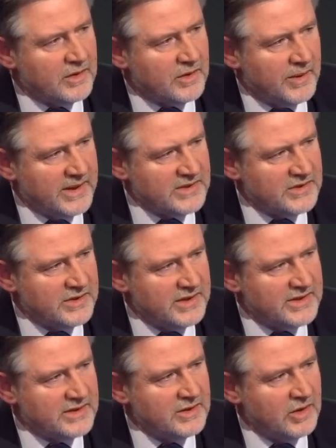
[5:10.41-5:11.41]
The question
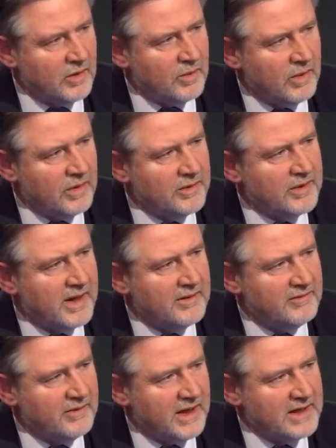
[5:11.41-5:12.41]
is not what
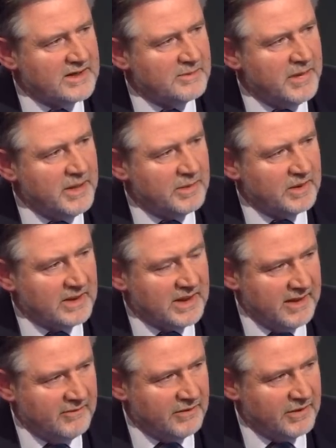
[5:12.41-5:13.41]
advice people
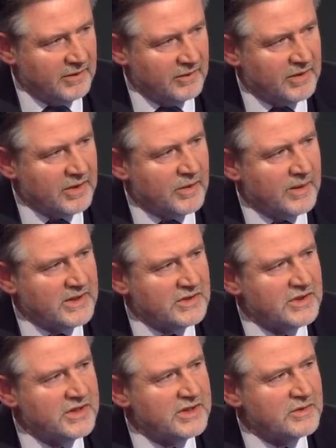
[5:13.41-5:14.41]
give you. The
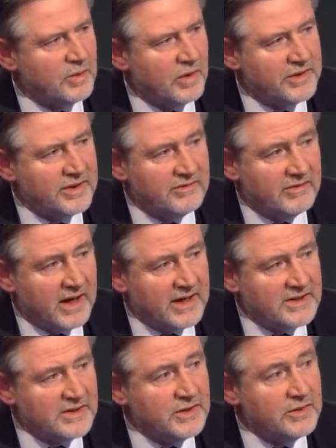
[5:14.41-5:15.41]
question is what
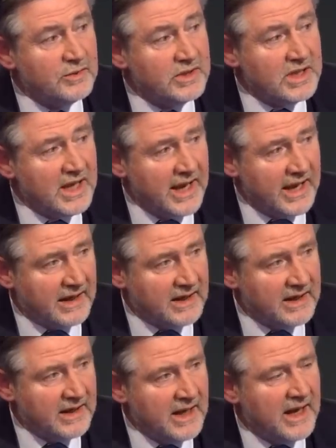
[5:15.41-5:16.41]
advice you take.